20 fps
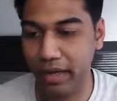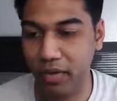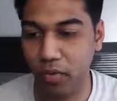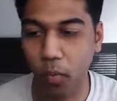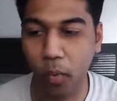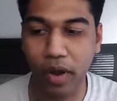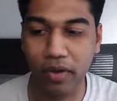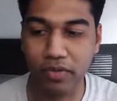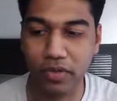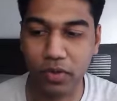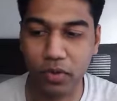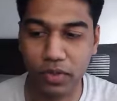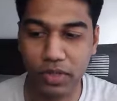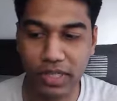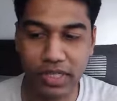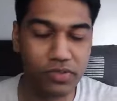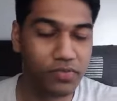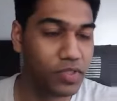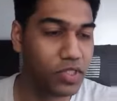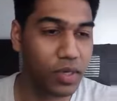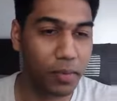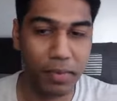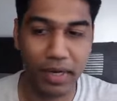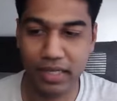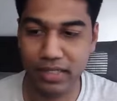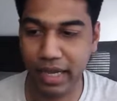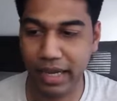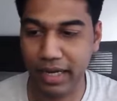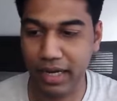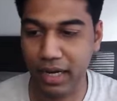One of the good things with Gemini
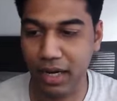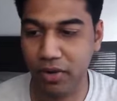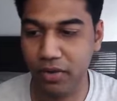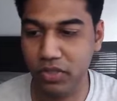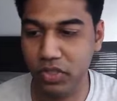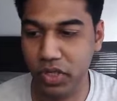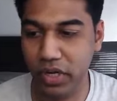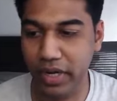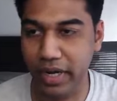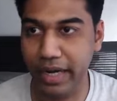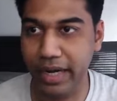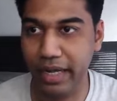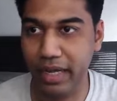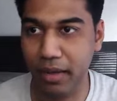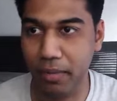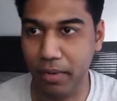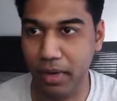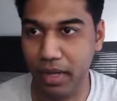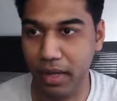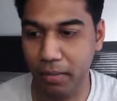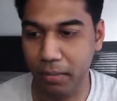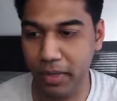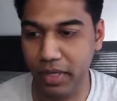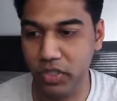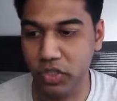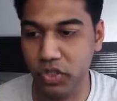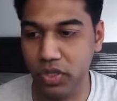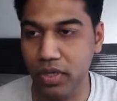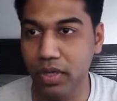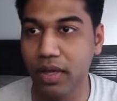is I can click on generating an
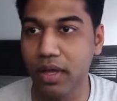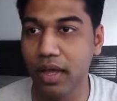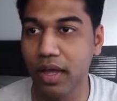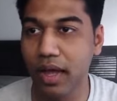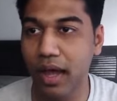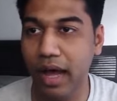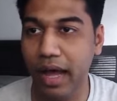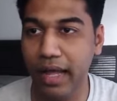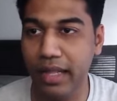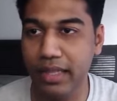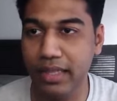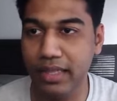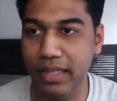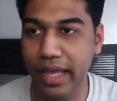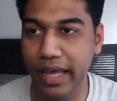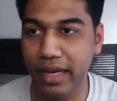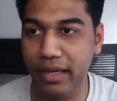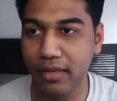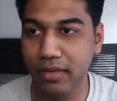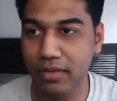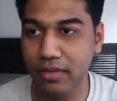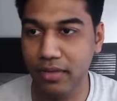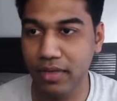image and then